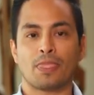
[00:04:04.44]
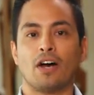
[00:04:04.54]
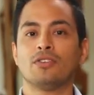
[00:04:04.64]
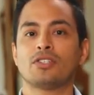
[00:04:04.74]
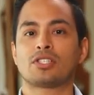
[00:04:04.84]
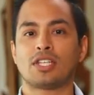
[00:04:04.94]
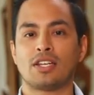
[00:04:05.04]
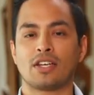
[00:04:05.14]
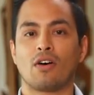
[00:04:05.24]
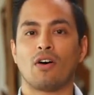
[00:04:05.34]

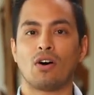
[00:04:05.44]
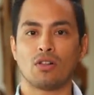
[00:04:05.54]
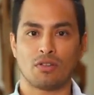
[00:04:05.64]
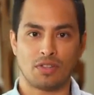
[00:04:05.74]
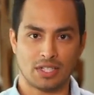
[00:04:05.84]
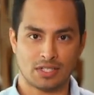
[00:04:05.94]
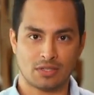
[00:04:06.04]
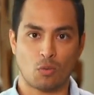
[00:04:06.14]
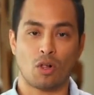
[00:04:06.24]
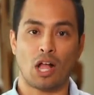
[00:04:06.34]
Understanding all of
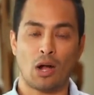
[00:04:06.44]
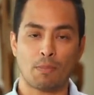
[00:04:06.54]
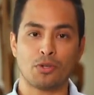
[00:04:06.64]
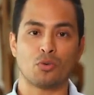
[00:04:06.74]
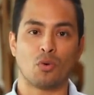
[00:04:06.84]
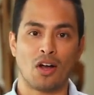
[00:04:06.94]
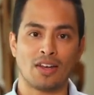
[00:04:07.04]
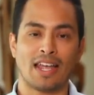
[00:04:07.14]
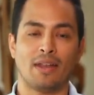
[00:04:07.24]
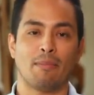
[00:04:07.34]
this will help you
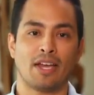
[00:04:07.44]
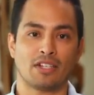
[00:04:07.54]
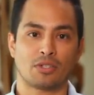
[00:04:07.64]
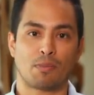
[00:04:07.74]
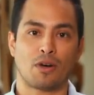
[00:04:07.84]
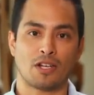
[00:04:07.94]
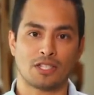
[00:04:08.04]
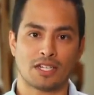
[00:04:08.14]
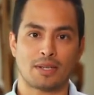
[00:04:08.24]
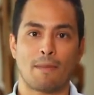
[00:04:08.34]
run and manage a
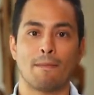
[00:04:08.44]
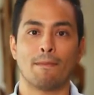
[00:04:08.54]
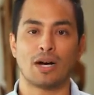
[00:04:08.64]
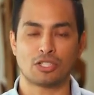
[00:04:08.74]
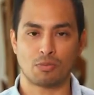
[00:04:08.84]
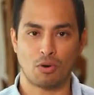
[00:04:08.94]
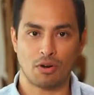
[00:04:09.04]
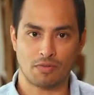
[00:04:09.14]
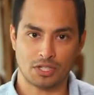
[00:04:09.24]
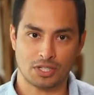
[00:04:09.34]
project much
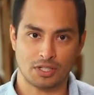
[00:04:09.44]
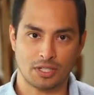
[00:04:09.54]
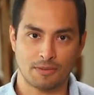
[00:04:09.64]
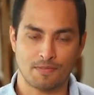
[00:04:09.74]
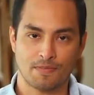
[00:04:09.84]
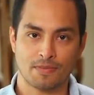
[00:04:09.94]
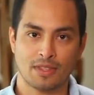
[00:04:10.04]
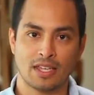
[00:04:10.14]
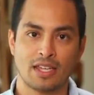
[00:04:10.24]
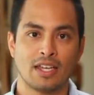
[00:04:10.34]
more efficiently.
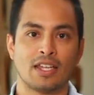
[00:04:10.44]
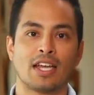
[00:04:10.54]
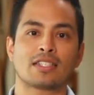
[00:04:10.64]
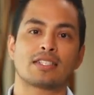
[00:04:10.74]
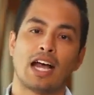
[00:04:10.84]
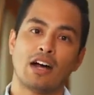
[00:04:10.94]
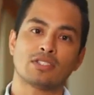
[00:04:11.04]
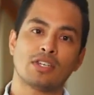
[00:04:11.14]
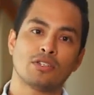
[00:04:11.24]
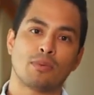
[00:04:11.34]
Next, I'll
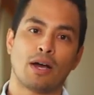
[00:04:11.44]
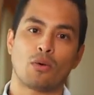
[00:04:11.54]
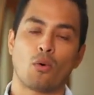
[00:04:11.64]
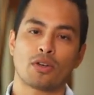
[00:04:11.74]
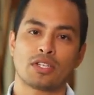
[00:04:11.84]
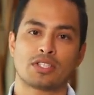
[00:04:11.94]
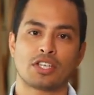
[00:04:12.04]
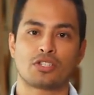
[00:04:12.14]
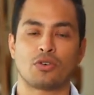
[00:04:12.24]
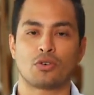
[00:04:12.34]
tell you about
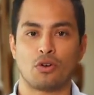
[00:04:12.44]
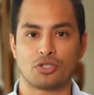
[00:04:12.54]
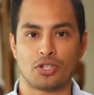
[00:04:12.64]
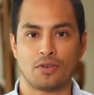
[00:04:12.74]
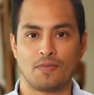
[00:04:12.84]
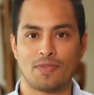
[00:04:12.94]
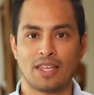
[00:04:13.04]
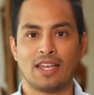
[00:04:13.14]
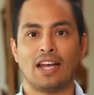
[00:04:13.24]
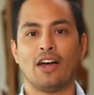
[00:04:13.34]
organizational culture,
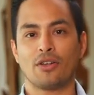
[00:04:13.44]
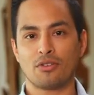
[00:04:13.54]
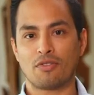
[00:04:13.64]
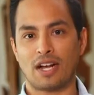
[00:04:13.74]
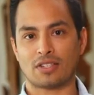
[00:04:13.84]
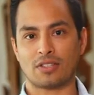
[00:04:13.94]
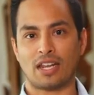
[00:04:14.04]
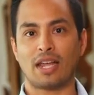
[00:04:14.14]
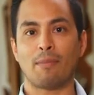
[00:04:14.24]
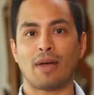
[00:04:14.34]
another factor
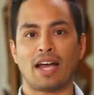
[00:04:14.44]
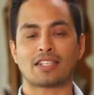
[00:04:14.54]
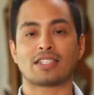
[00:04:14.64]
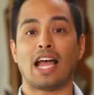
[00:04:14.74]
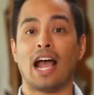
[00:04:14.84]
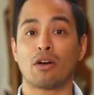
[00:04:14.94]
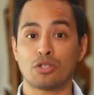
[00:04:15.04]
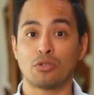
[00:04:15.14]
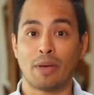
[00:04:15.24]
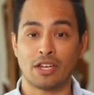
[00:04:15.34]
that impacts how
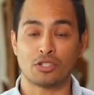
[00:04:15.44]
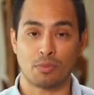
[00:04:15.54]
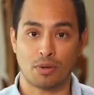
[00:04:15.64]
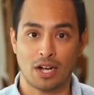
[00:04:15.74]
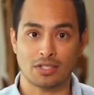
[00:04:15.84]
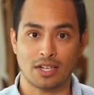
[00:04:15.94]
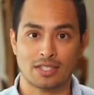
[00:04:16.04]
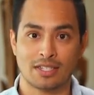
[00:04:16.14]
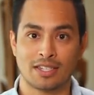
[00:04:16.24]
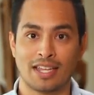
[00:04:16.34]
you manage your
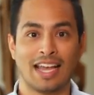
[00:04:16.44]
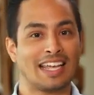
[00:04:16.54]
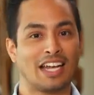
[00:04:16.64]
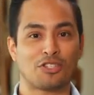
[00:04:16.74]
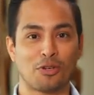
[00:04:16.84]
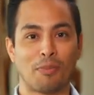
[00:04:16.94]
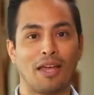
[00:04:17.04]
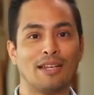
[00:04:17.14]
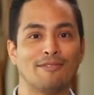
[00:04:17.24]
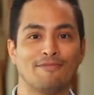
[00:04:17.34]
project. Catch you in a bit.